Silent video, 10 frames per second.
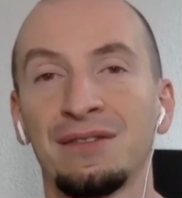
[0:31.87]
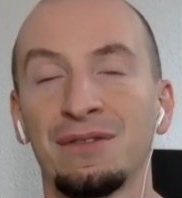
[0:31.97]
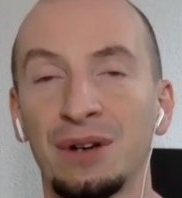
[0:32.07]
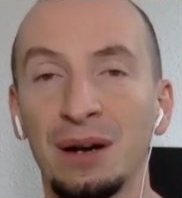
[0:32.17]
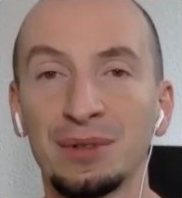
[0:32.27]

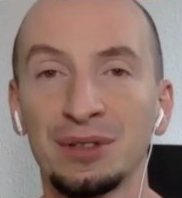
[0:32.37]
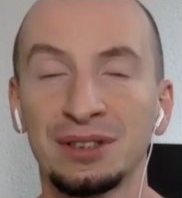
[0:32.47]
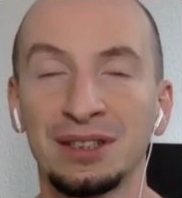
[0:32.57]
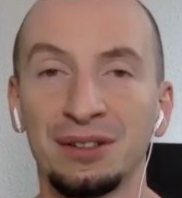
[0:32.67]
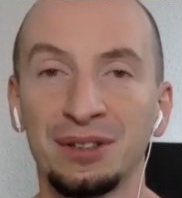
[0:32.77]
for
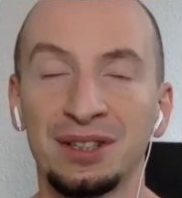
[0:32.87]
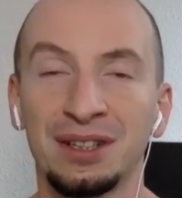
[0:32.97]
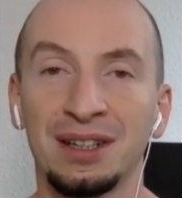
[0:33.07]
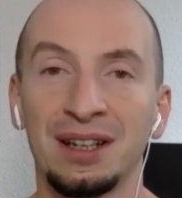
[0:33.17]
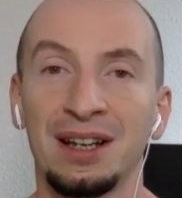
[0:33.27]
Amazon
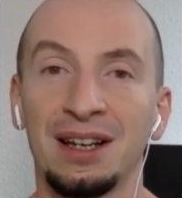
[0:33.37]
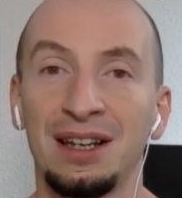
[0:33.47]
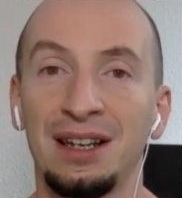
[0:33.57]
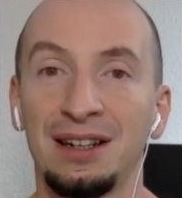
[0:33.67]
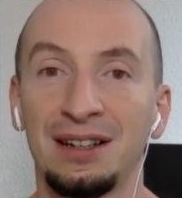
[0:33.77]
sellers,
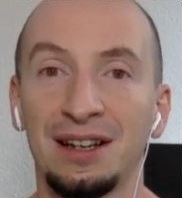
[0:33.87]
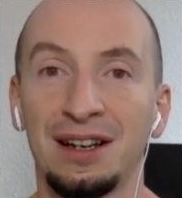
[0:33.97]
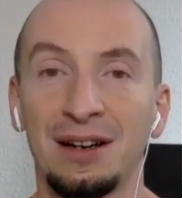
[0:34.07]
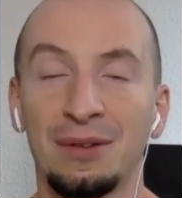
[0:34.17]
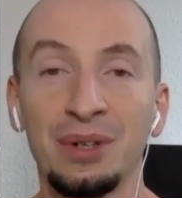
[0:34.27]
and
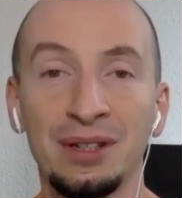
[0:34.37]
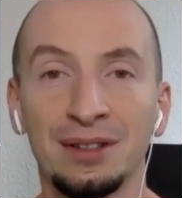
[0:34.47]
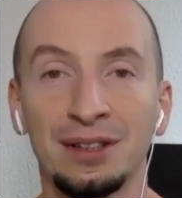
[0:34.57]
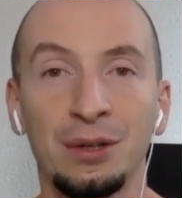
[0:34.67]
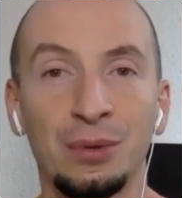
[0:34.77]

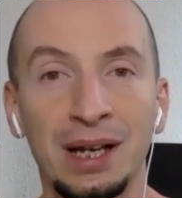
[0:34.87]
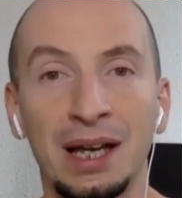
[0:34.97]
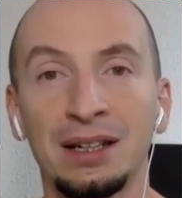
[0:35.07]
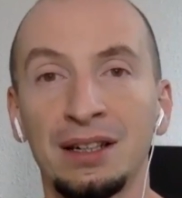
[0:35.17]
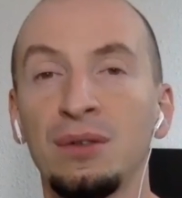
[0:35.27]
recently we
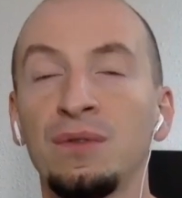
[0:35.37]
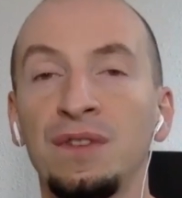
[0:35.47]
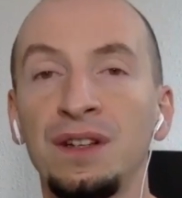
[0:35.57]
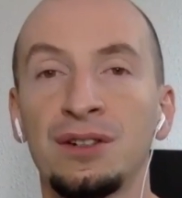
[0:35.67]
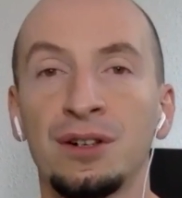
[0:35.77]
added a new
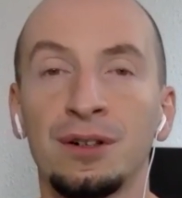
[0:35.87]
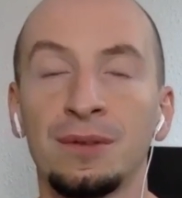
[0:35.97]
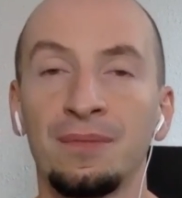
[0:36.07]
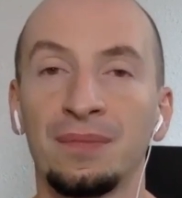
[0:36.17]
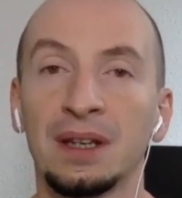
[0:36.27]

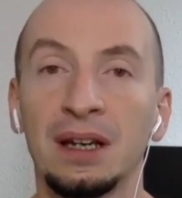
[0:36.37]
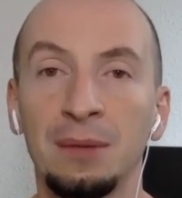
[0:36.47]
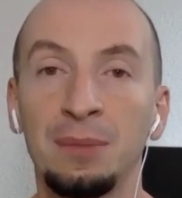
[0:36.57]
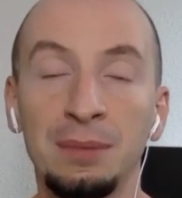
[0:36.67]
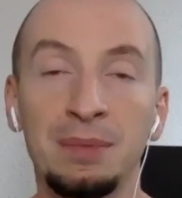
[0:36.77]
feature,
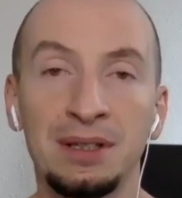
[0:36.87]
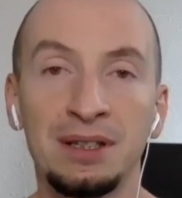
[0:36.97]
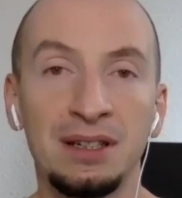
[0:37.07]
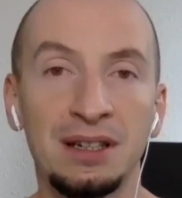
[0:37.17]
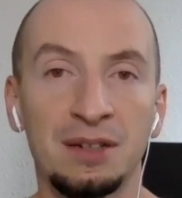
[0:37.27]
a
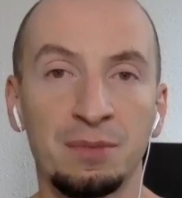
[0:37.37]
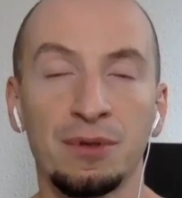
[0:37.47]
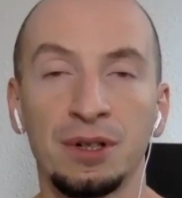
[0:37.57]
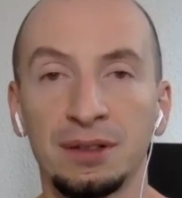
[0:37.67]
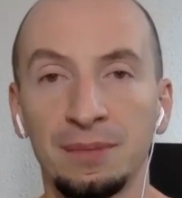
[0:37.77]
PPC
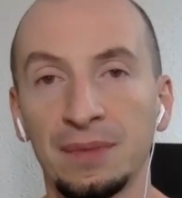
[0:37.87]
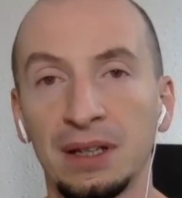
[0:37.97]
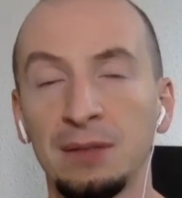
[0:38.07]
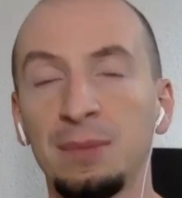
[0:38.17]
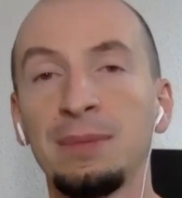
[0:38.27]
dashboard.
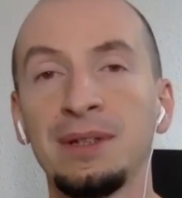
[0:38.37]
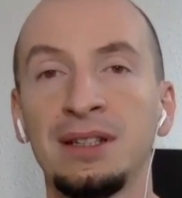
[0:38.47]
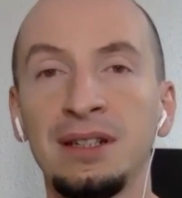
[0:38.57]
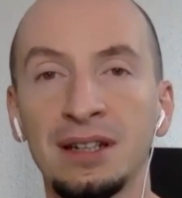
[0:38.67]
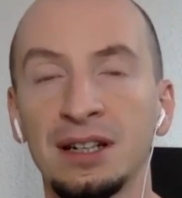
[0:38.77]
And the
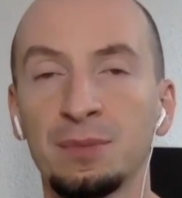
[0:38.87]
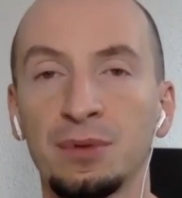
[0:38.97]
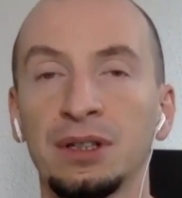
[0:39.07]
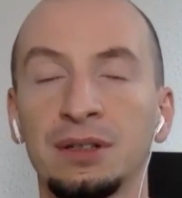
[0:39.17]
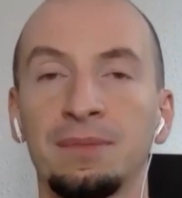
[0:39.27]
PPC
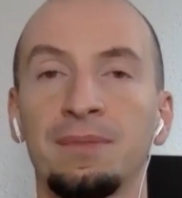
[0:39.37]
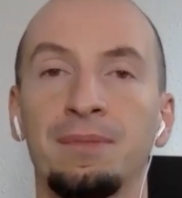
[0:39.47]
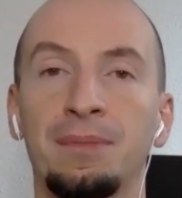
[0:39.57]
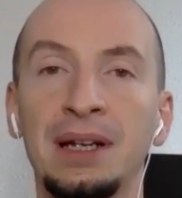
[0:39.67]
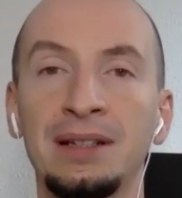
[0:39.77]
dashboard
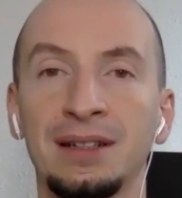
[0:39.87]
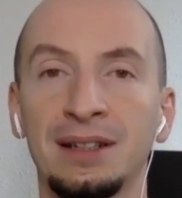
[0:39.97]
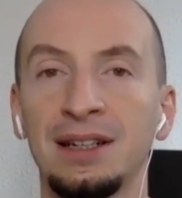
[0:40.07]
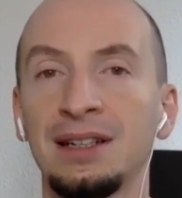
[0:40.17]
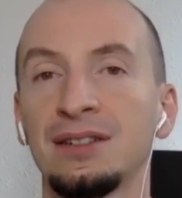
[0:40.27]

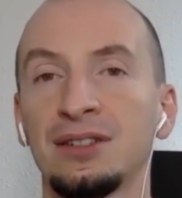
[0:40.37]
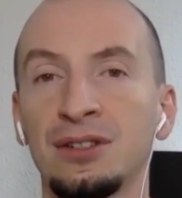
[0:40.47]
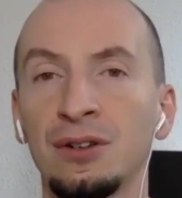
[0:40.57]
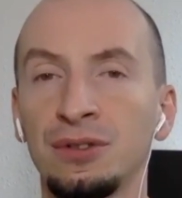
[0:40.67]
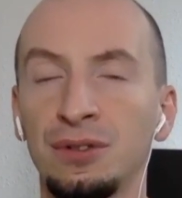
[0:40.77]
basically
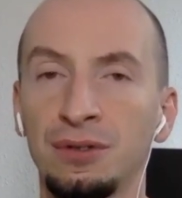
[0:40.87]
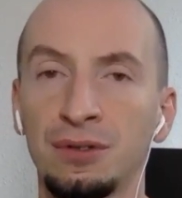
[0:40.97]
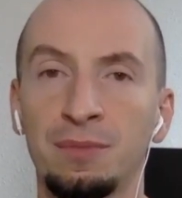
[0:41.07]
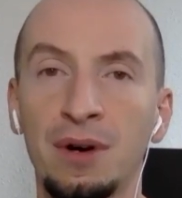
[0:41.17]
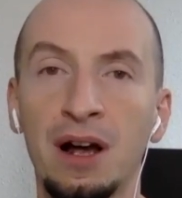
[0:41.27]
shows you
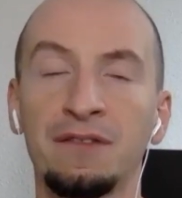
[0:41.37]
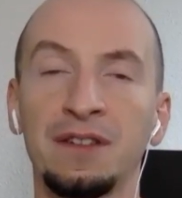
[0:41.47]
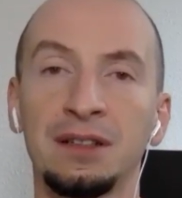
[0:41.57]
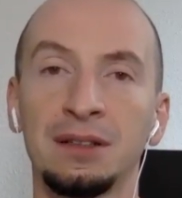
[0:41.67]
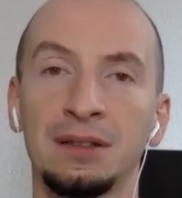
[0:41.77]
your
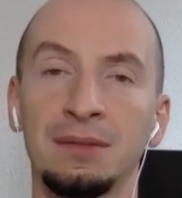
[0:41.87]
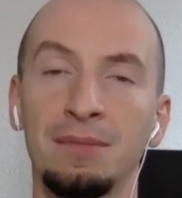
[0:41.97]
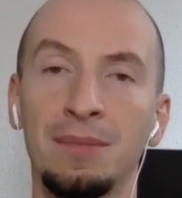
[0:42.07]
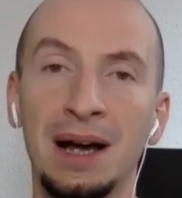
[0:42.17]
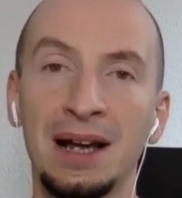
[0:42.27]
profit
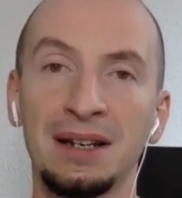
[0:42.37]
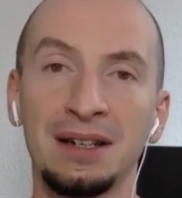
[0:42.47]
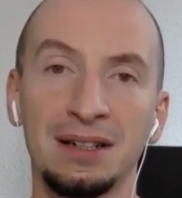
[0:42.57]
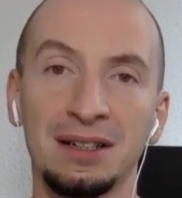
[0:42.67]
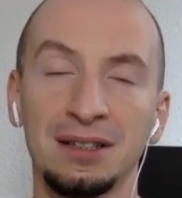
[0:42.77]

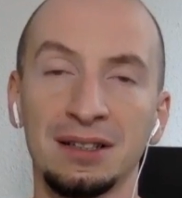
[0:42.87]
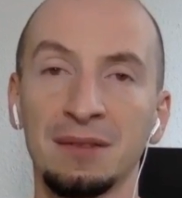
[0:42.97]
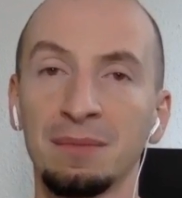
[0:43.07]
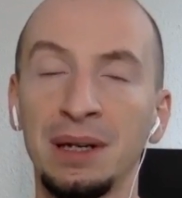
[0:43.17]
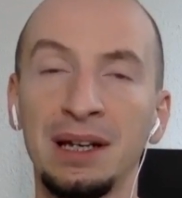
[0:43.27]
by
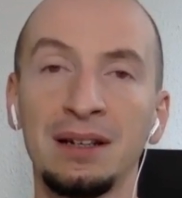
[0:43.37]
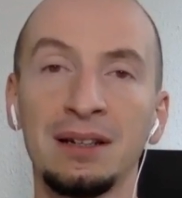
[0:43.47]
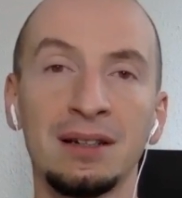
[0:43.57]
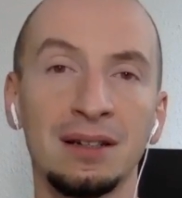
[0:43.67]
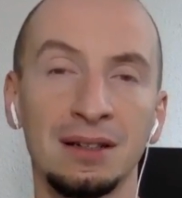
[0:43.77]

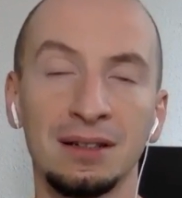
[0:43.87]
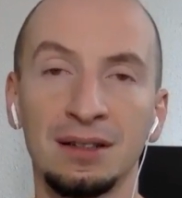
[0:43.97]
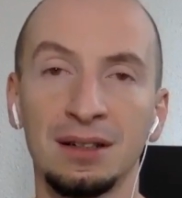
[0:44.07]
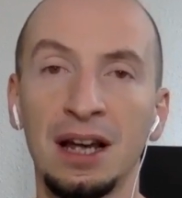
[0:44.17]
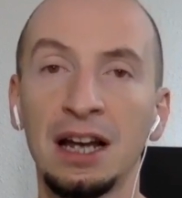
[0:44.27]
campaign,
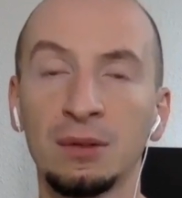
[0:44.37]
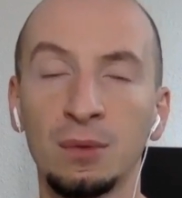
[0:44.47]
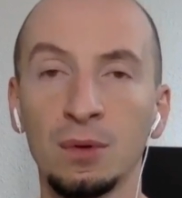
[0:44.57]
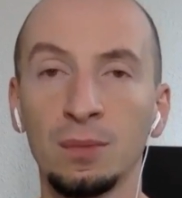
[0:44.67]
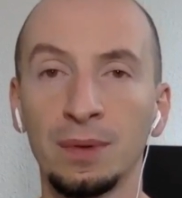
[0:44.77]
ad
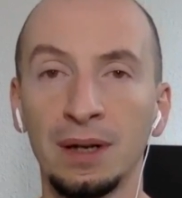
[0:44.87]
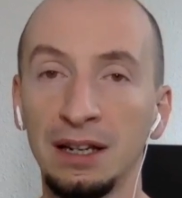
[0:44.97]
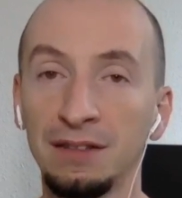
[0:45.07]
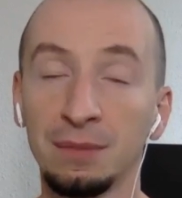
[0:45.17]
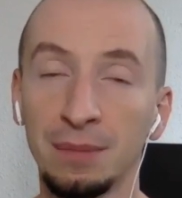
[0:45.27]
group, and
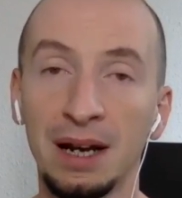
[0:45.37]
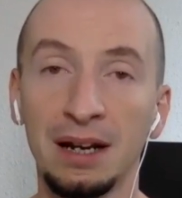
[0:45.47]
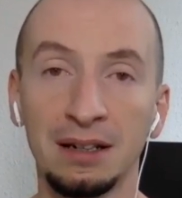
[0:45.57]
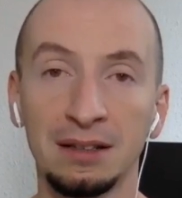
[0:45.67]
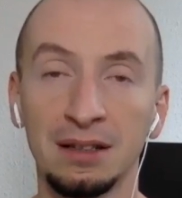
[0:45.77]
even
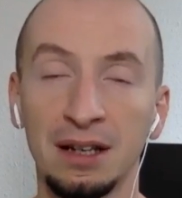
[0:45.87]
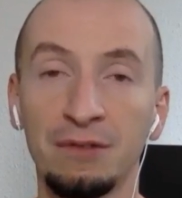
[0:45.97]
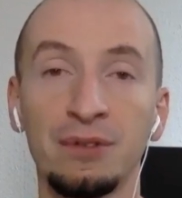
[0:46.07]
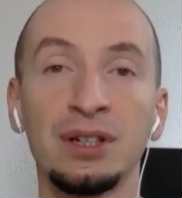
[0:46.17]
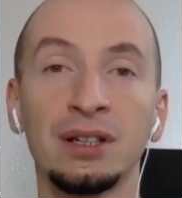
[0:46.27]
by
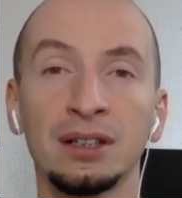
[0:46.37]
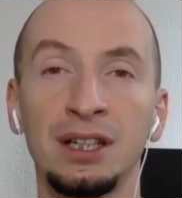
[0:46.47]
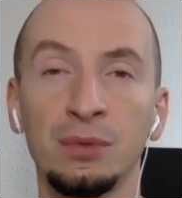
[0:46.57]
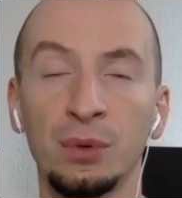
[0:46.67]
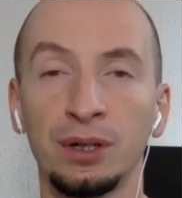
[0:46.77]
every single
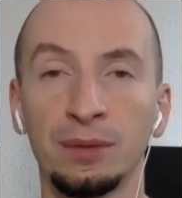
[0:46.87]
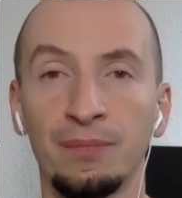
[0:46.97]
keyword.